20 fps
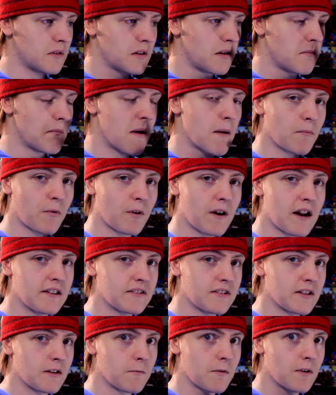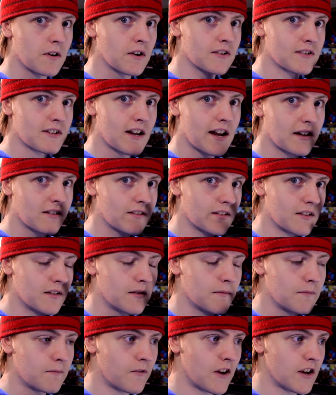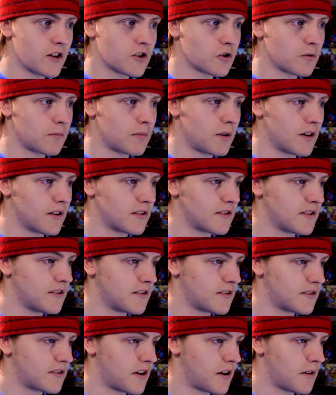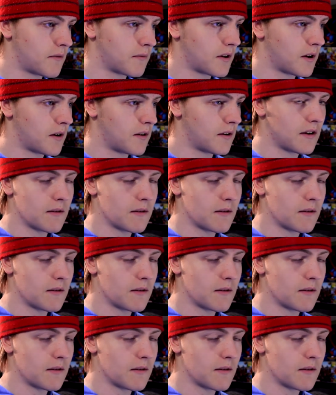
memorizing where exactly facial parts and stuff go,